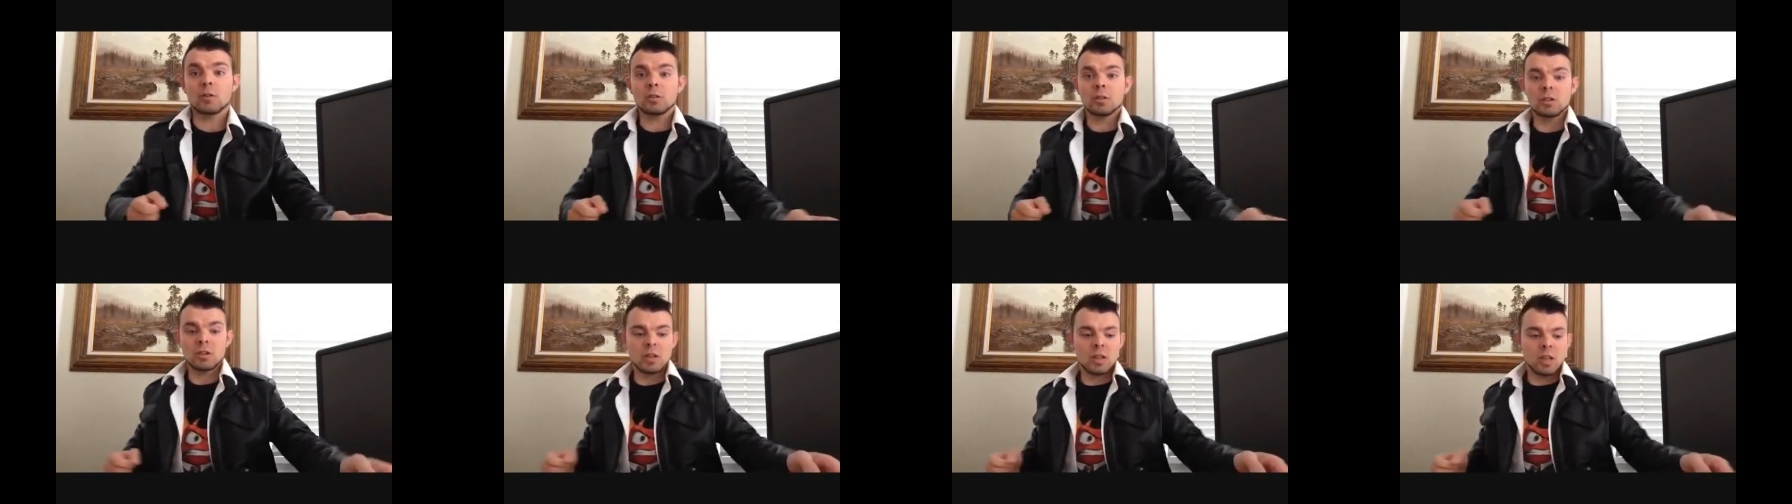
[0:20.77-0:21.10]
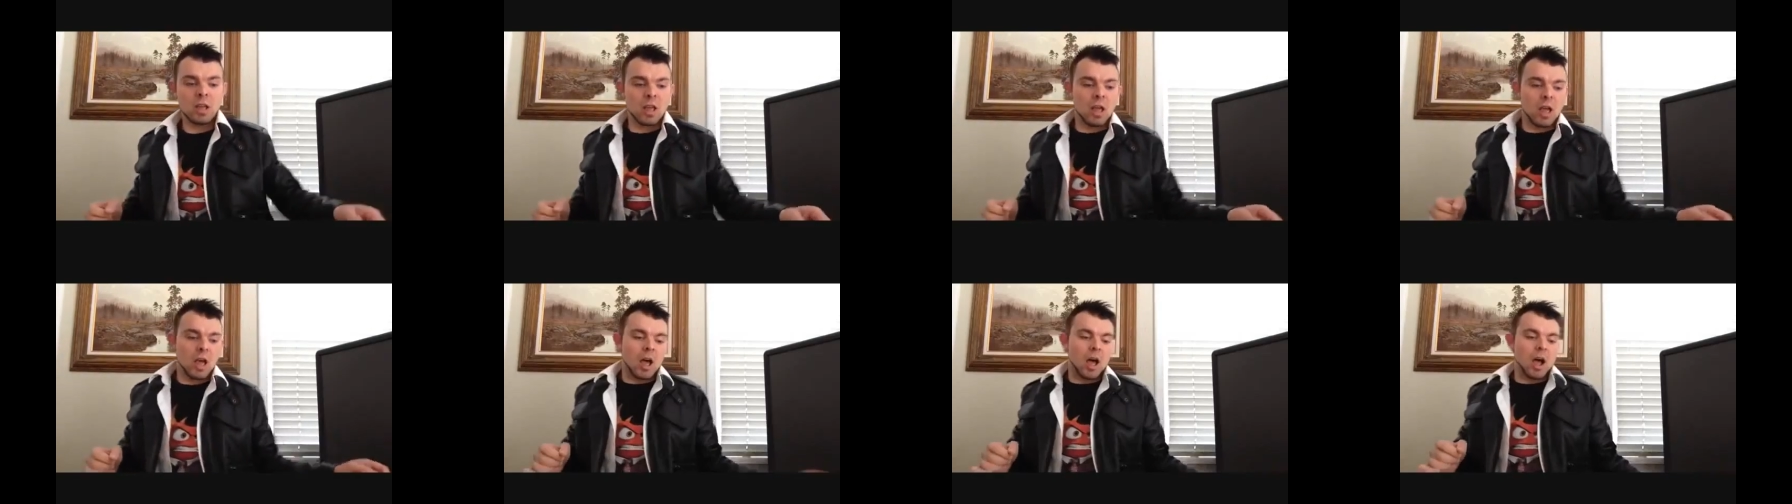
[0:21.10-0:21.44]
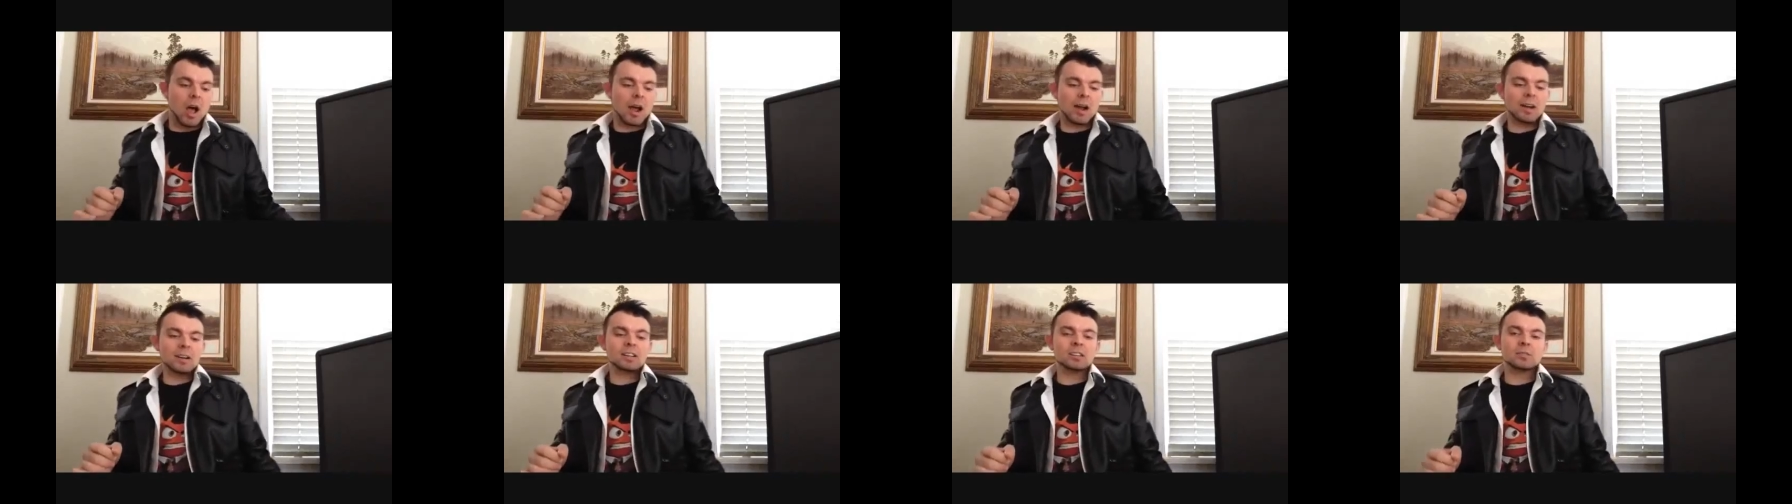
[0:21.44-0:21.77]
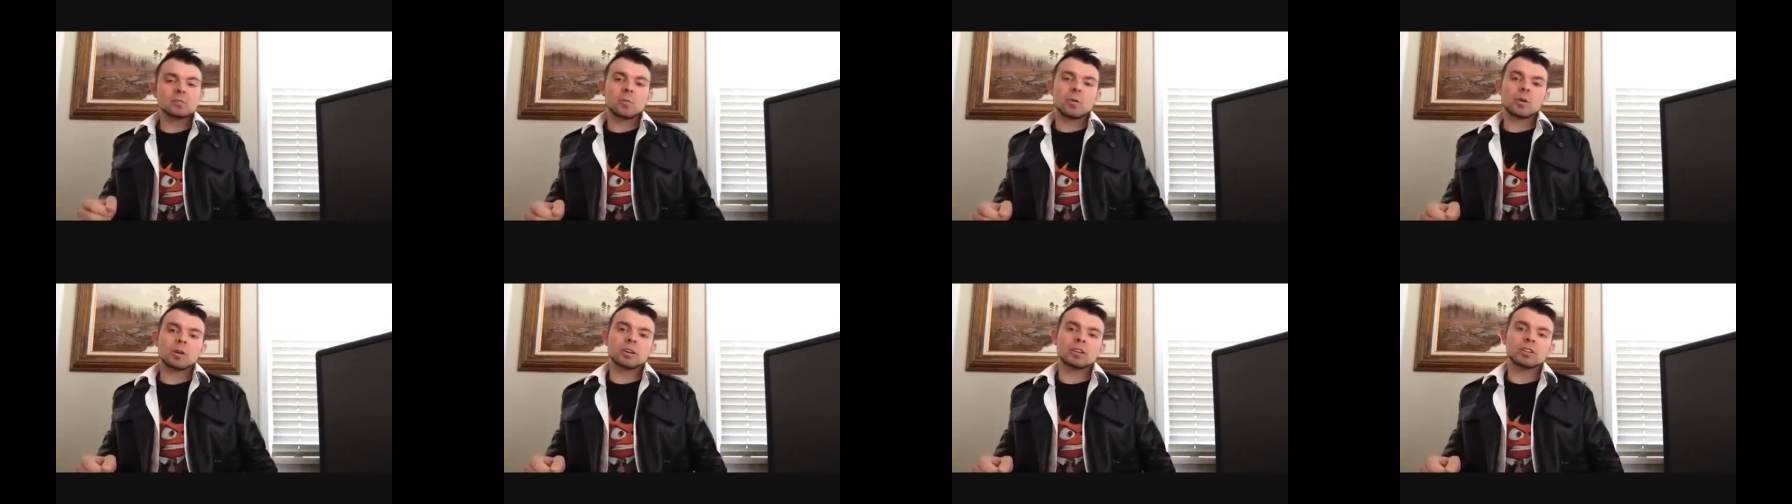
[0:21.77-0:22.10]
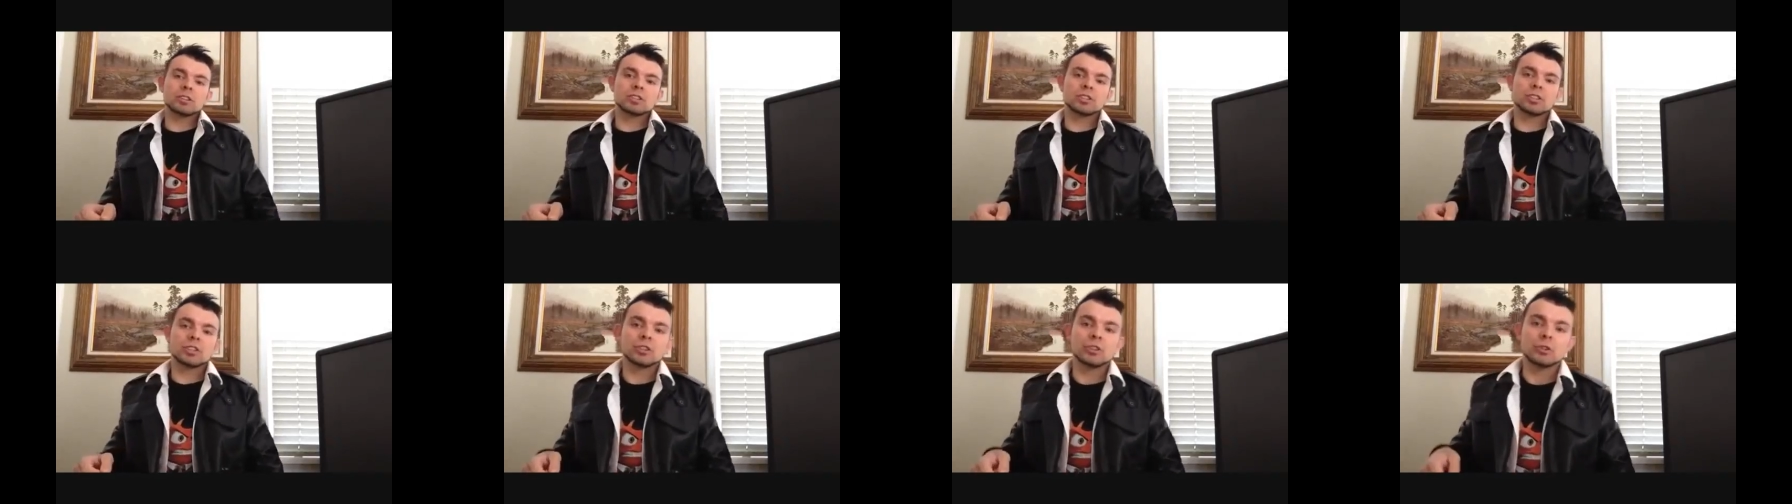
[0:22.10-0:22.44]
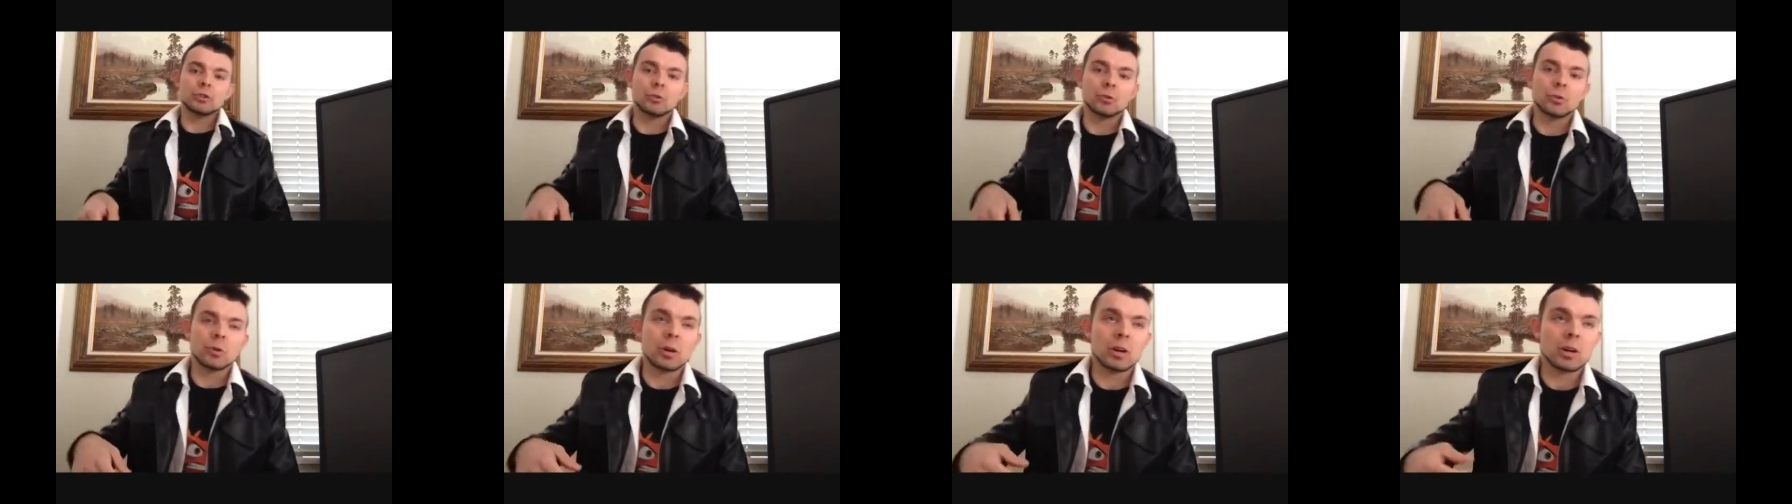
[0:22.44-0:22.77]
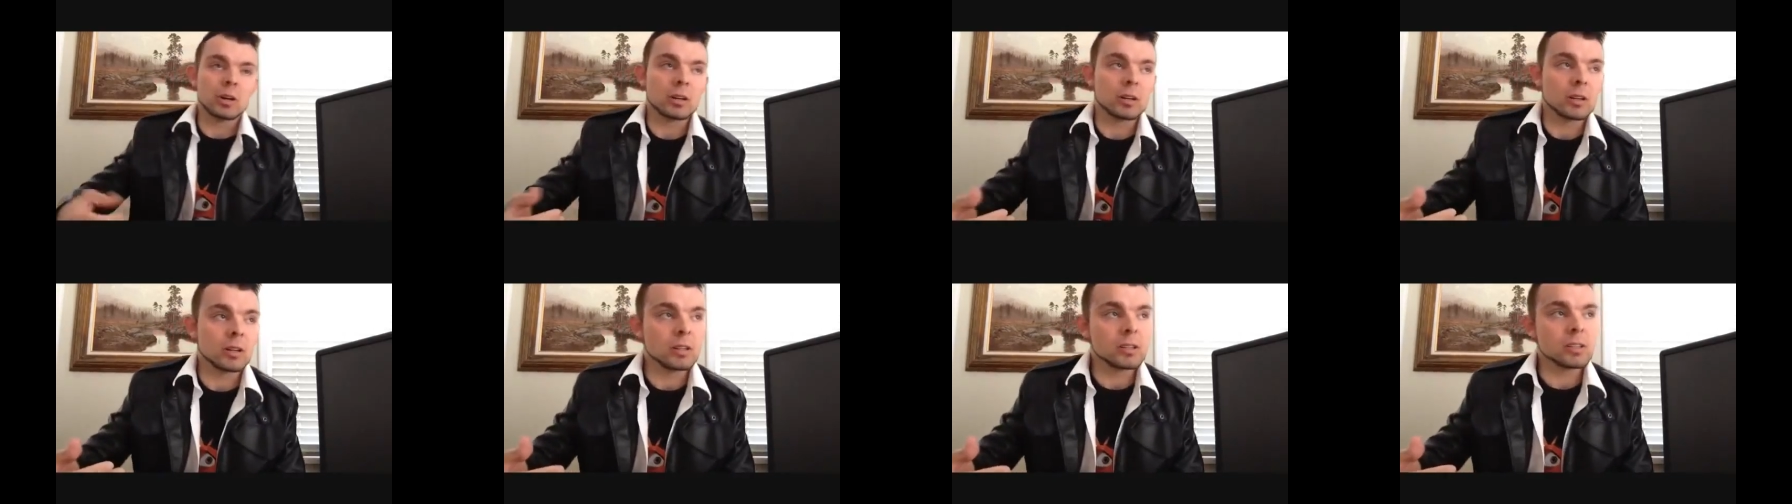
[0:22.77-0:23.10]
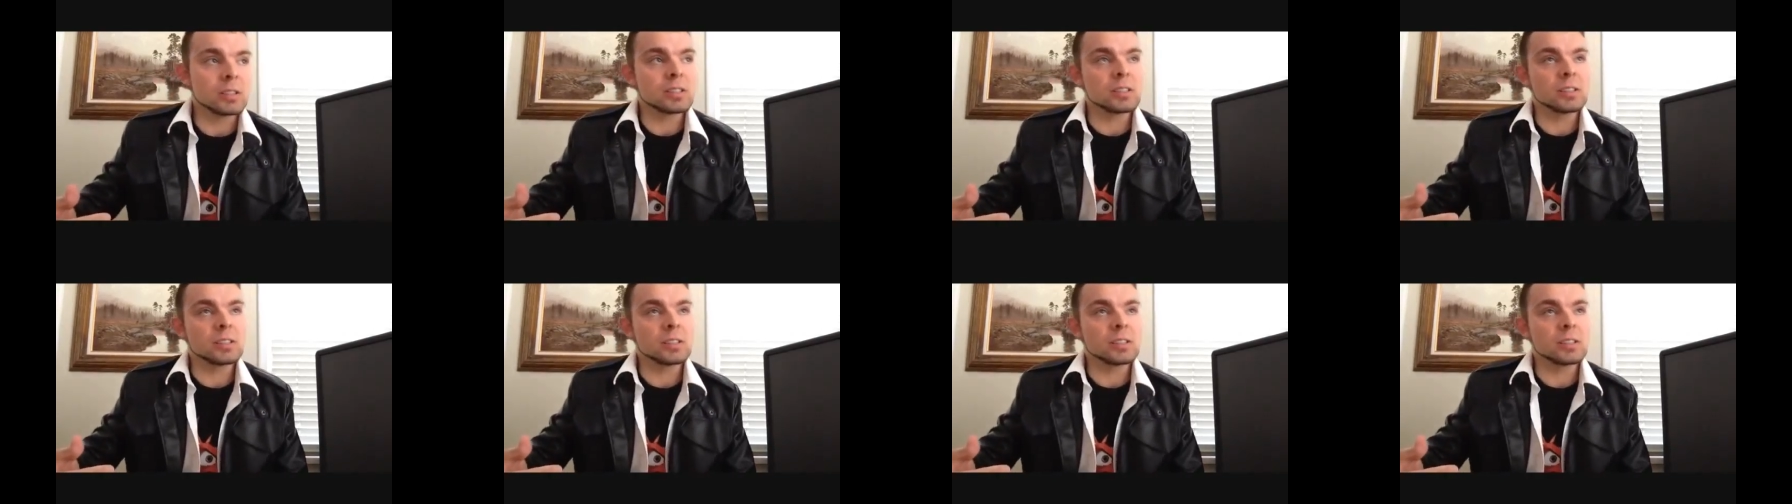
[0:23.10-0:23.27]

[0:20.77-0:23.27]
all, I just wanted to